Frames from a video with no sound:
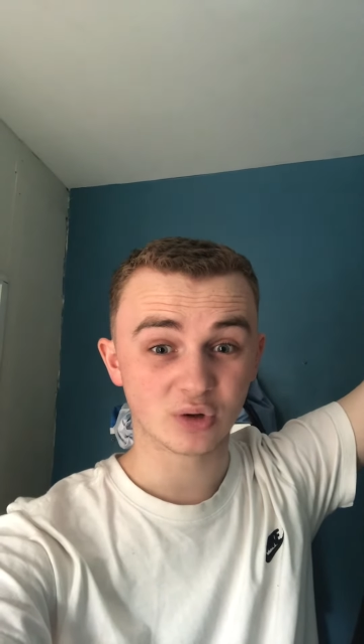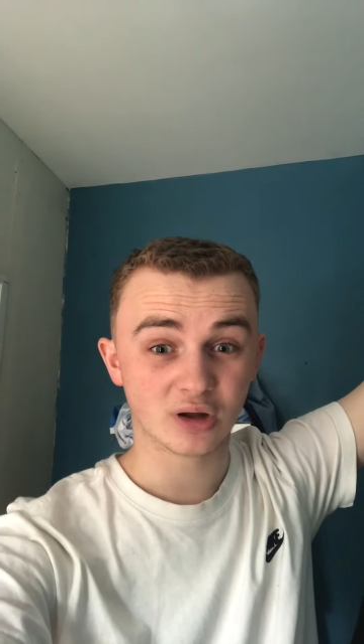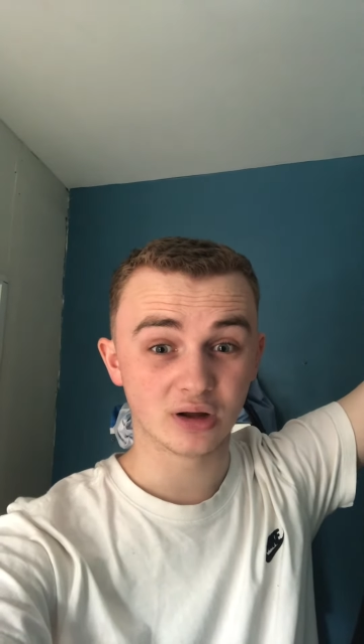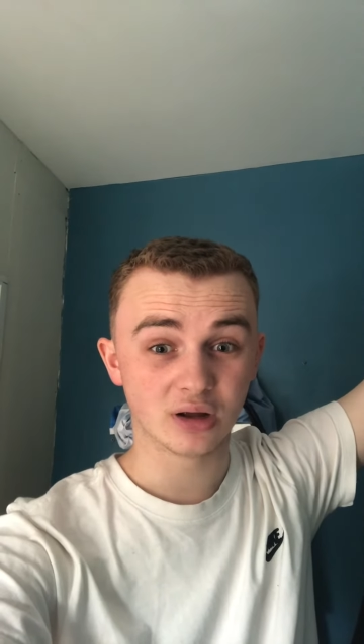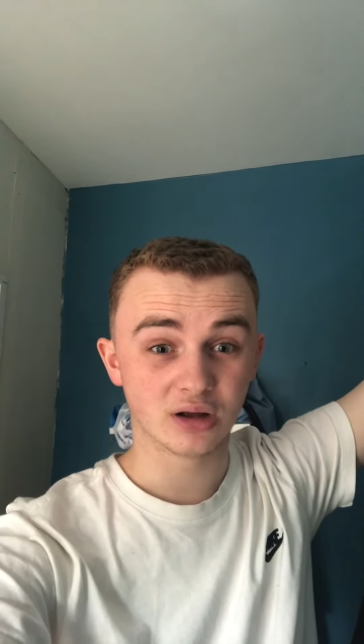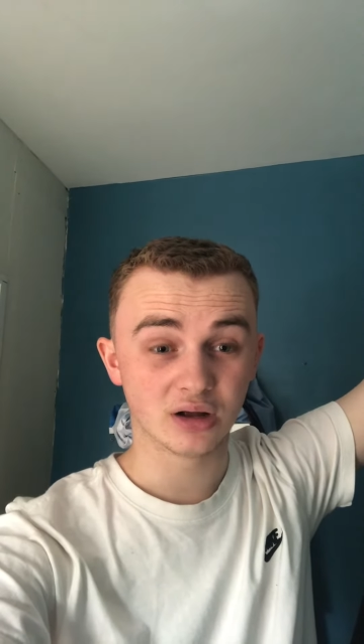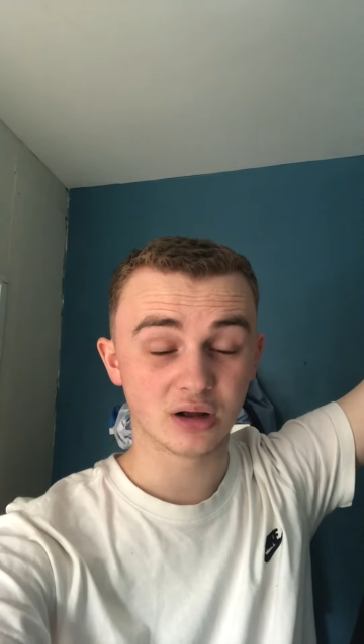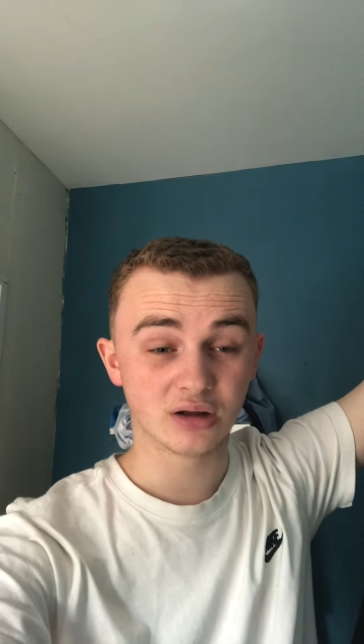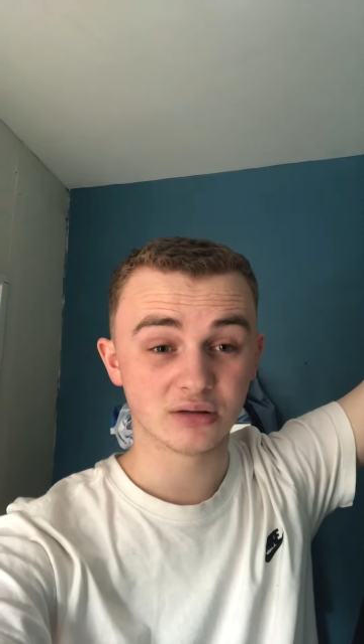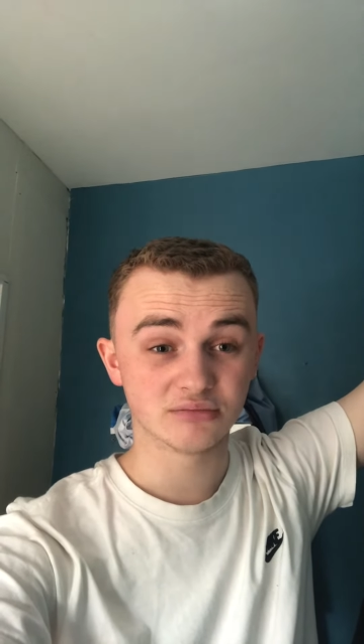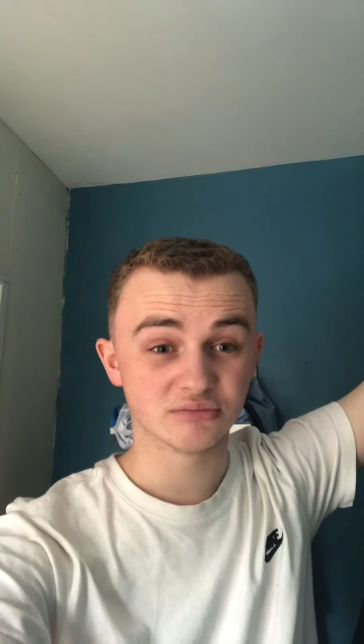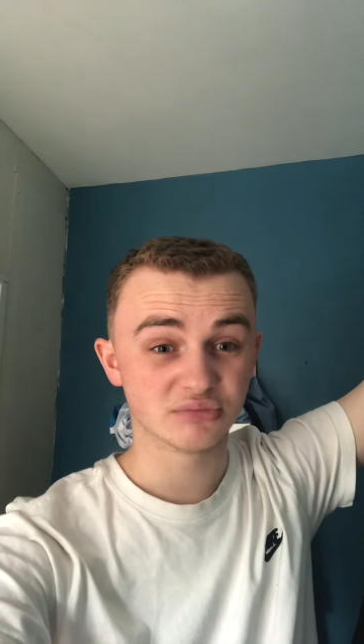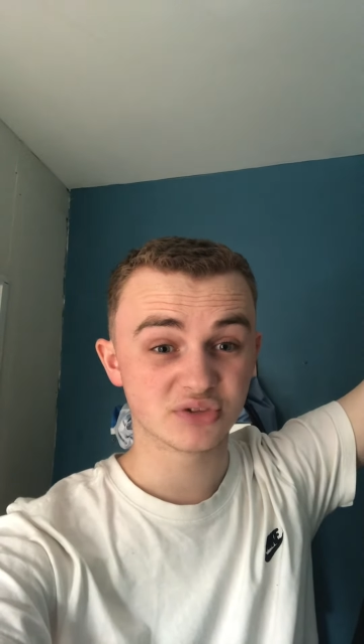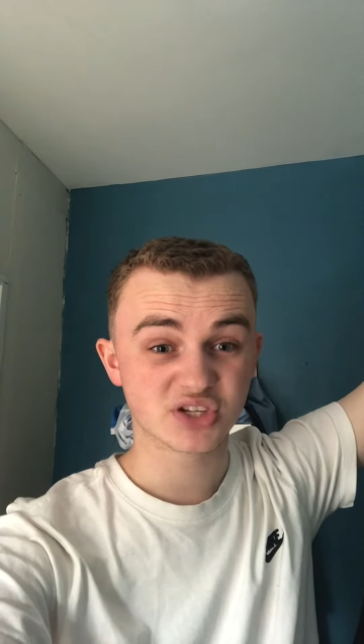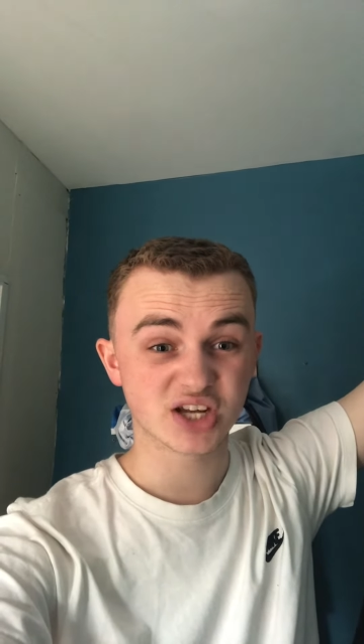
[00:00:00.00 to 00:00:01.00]
Uh,
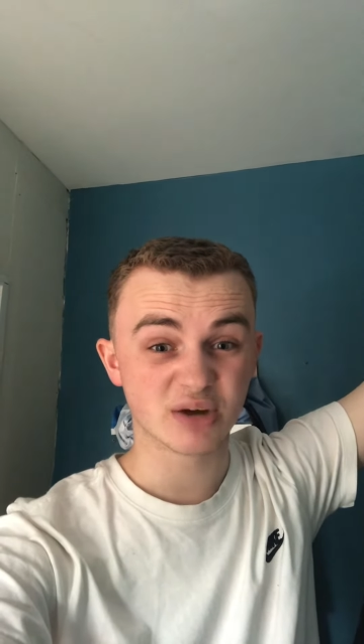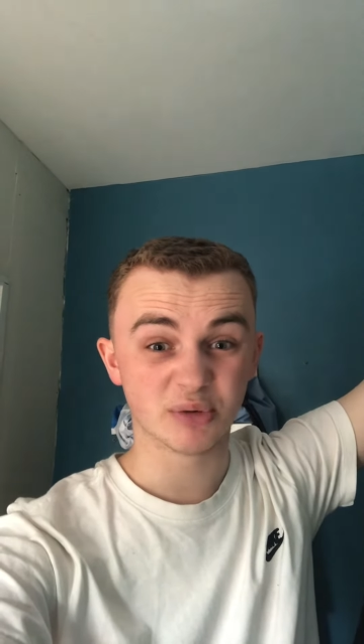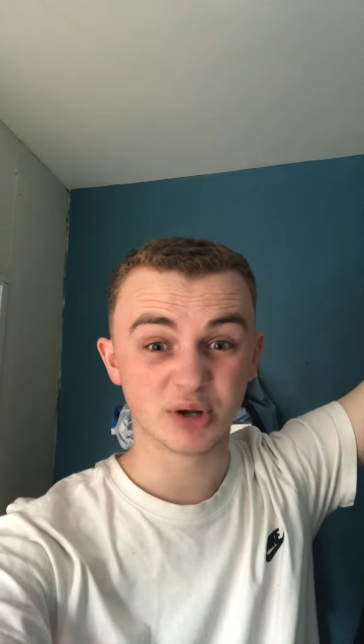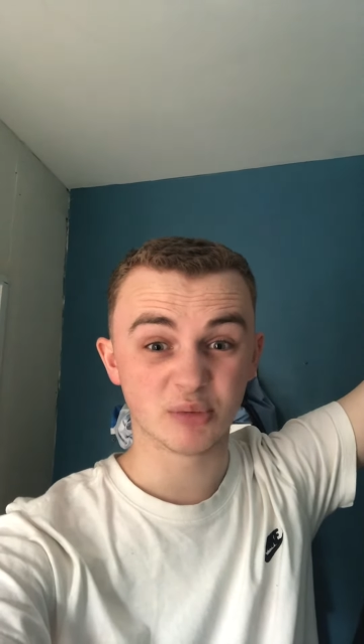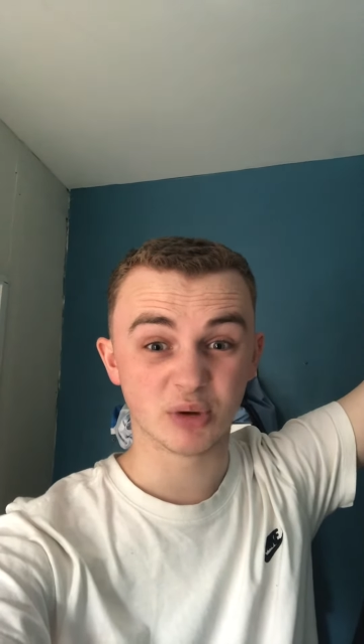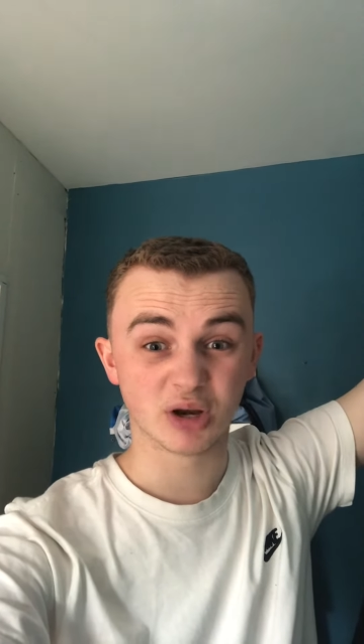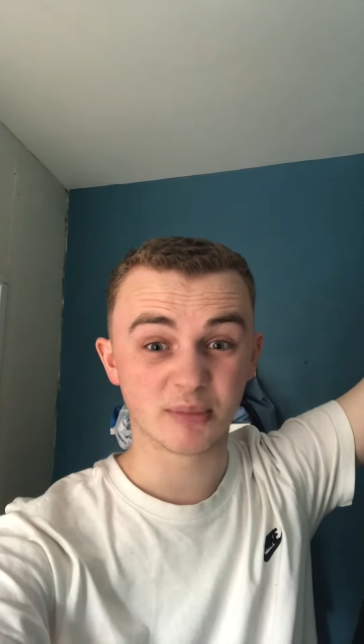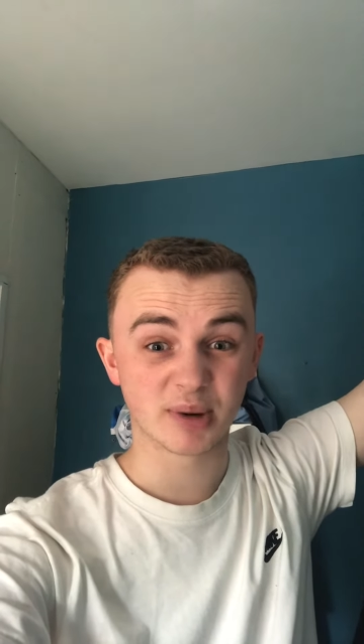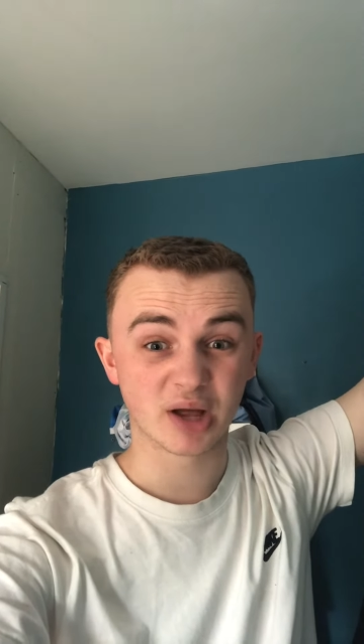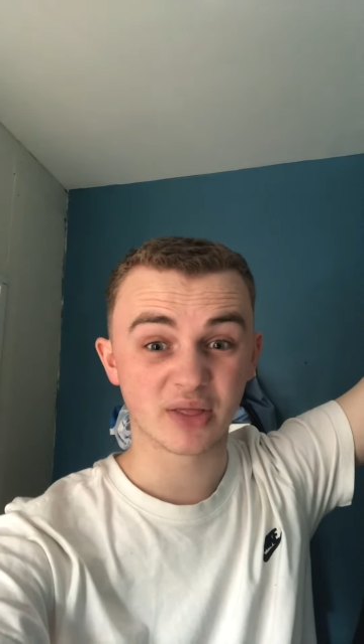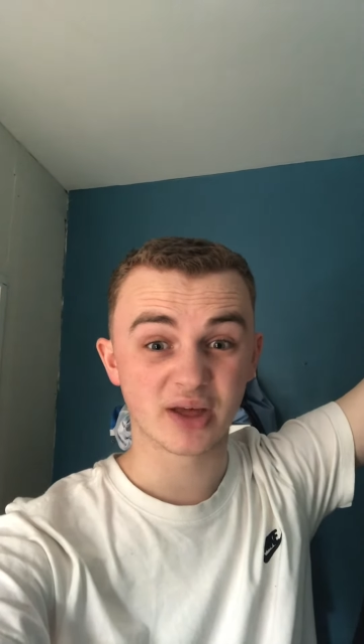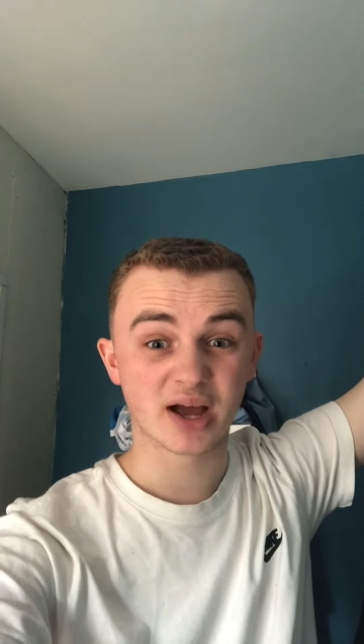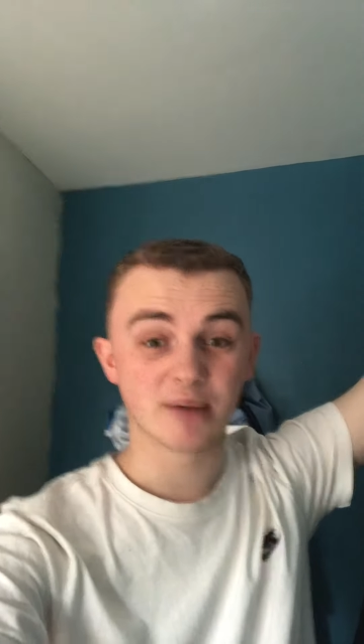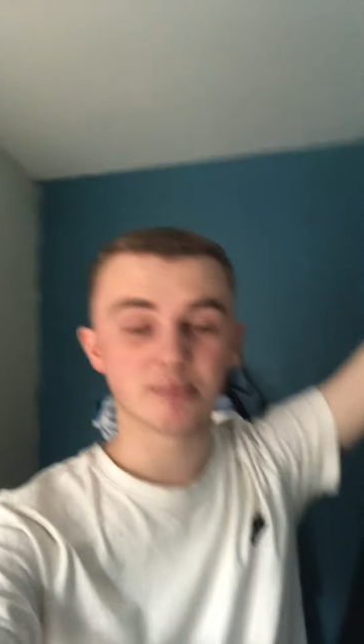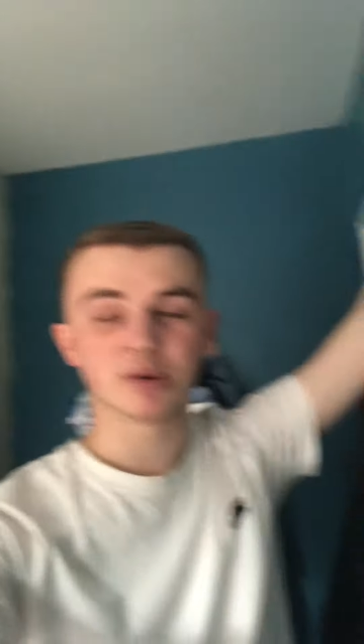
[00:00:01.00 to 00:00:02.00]
say what you want about that,